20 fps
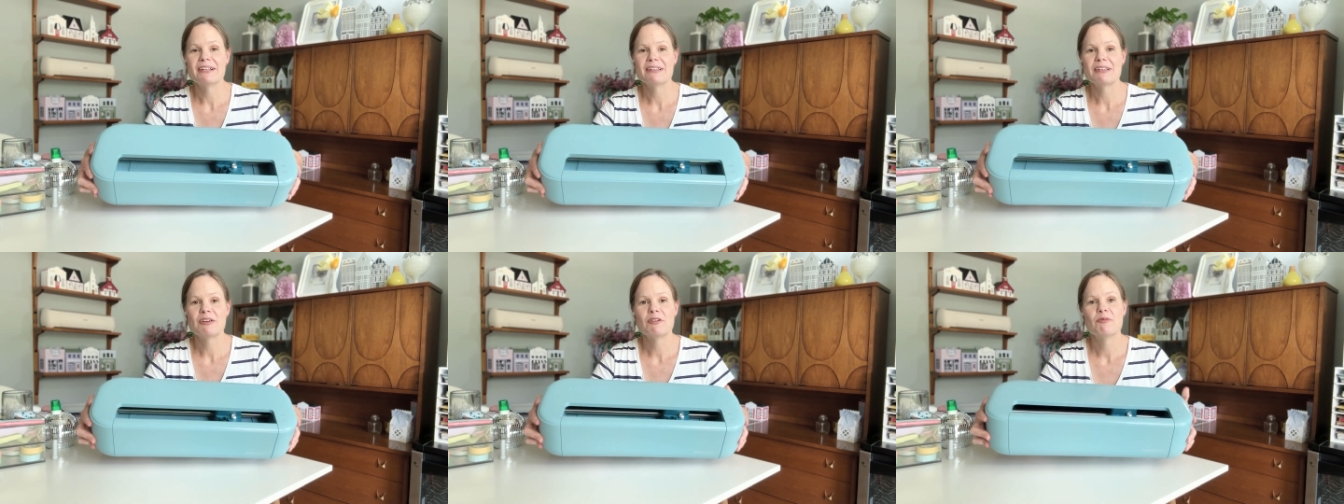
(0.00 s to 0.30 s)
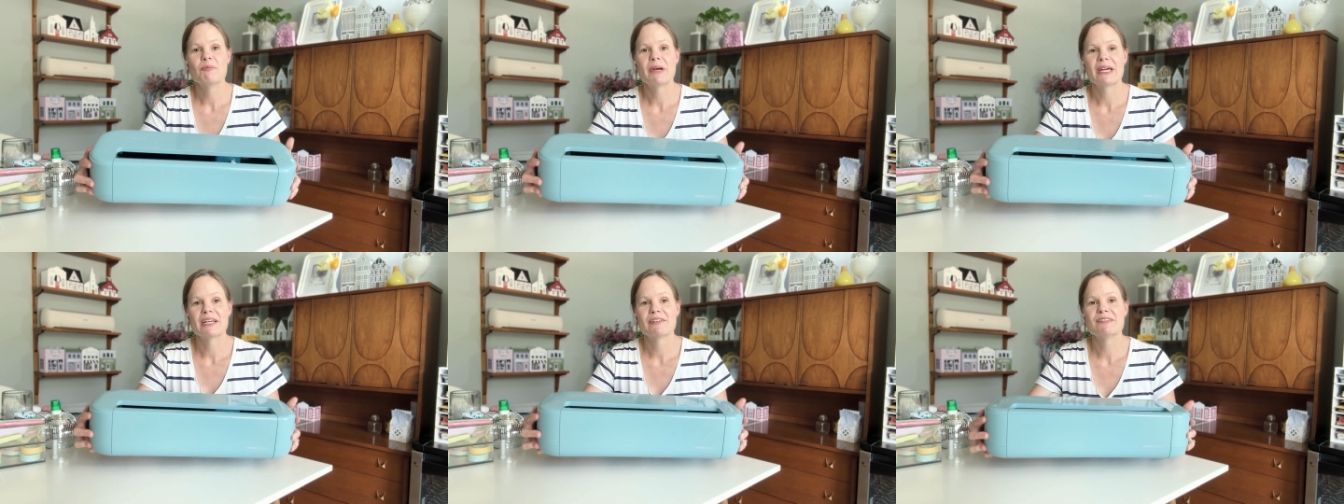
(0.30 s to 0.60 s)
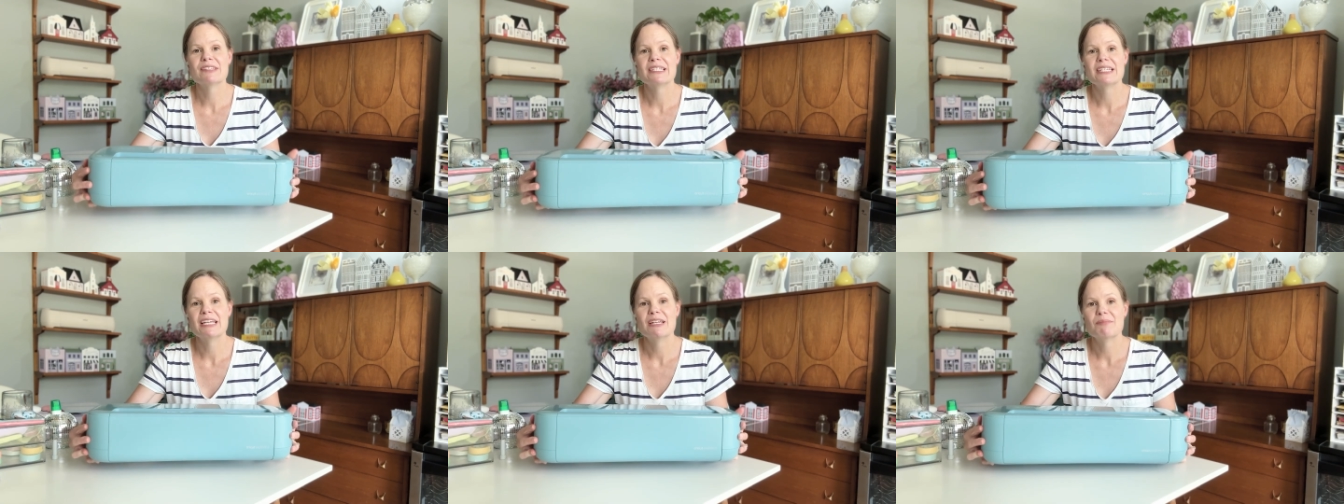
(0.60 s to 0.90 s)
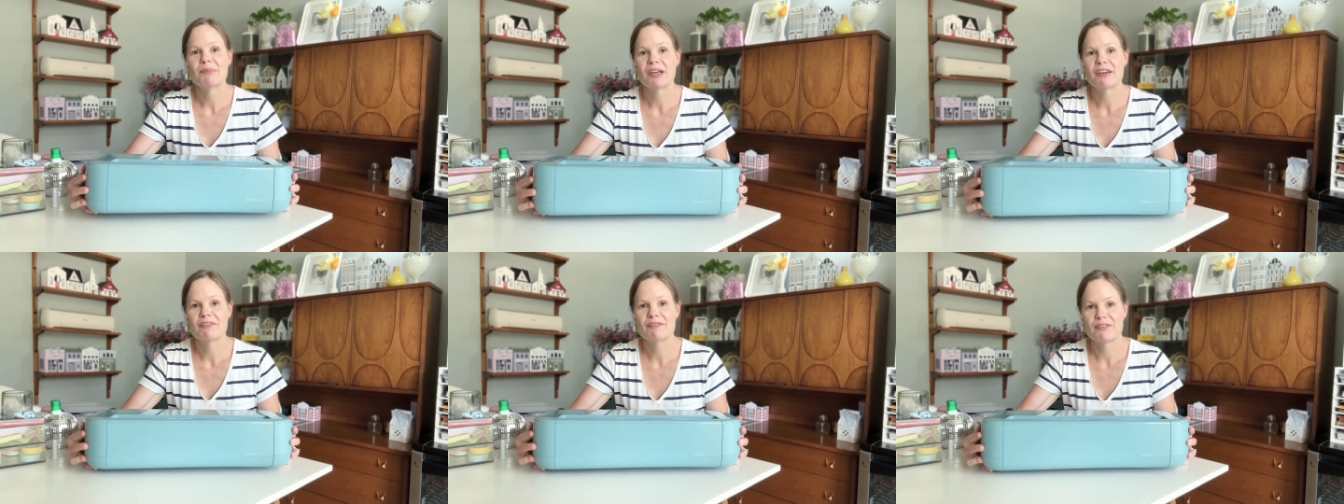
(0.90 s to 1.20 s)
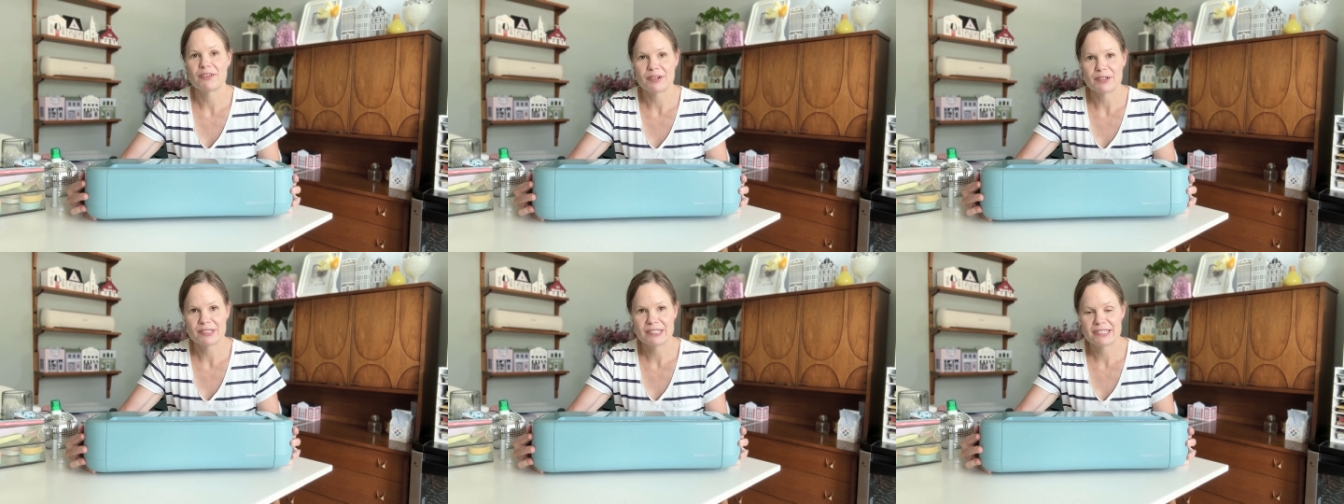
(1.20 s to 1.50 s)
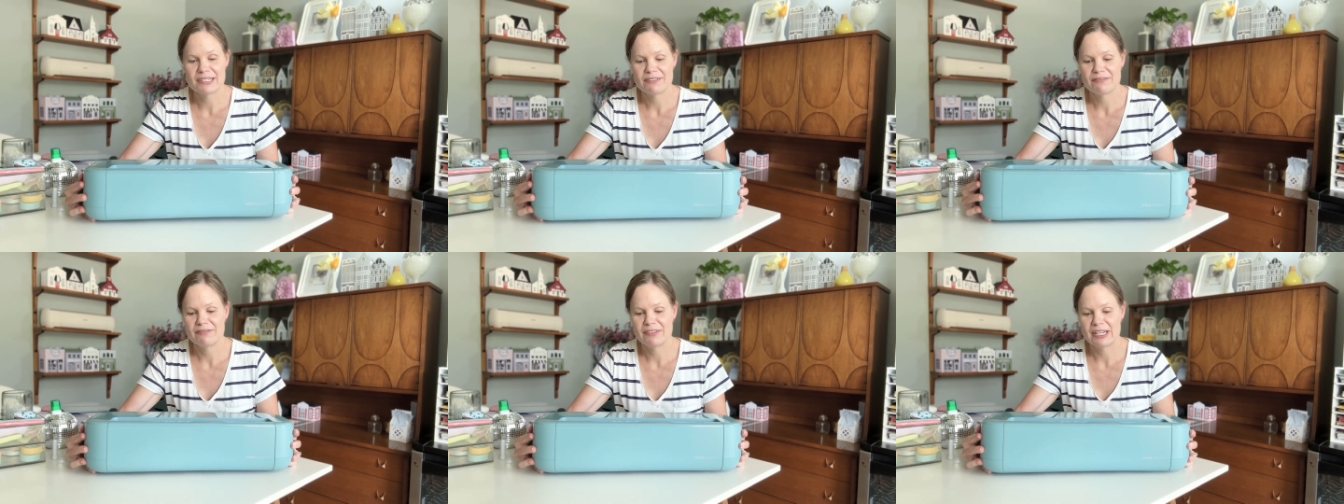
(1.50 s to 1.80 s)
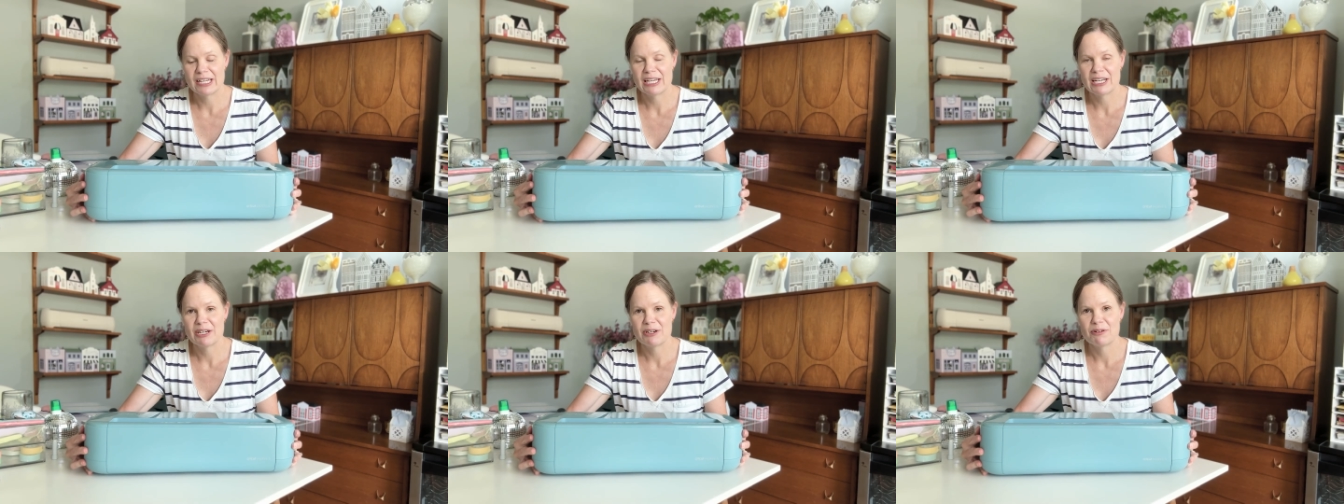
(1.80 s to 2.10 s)
you may have seen my first
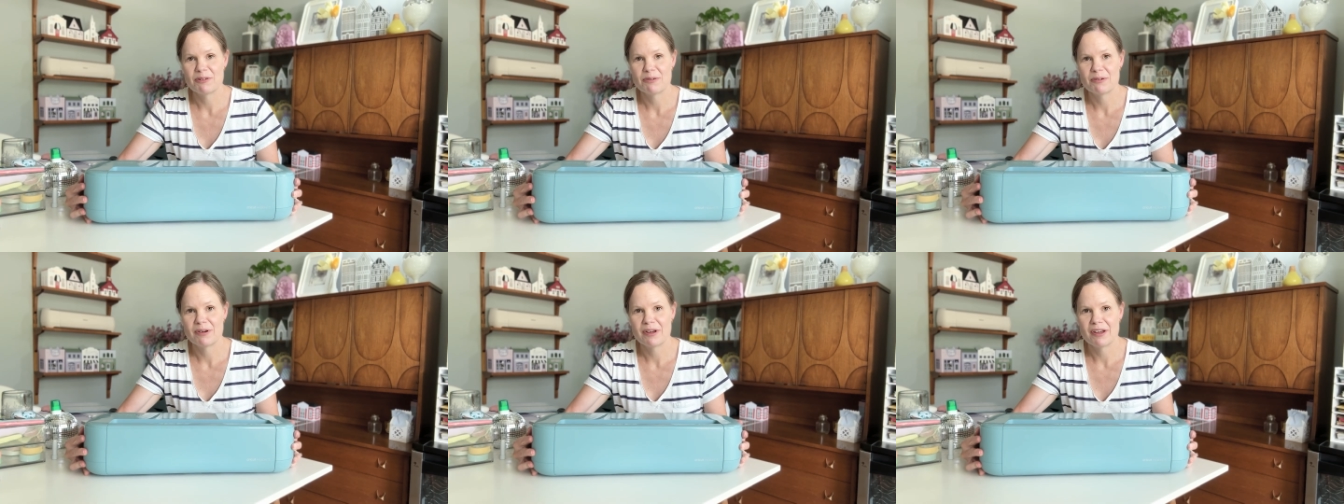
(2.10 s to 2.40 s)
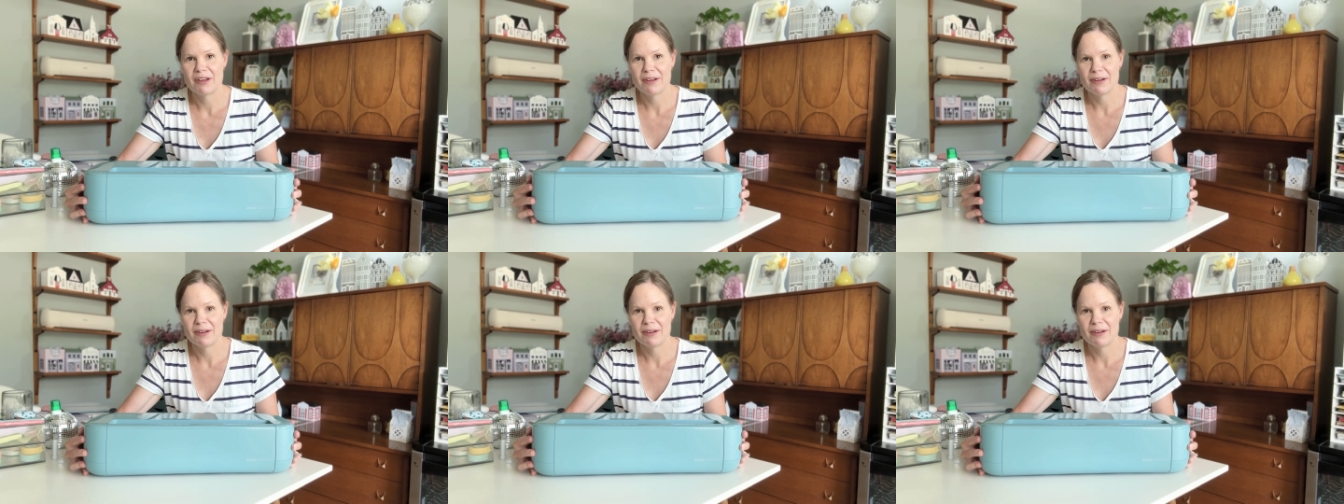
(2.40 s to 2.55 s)
video,